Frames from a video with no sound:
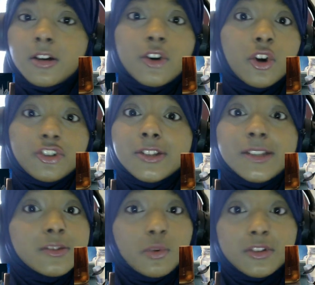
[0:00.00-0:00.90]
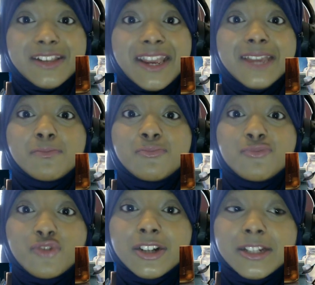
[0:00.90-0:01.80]
Gosh, this was a
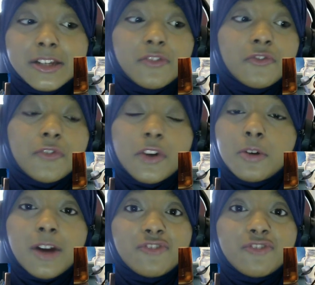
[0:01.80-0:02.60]
brilliant film.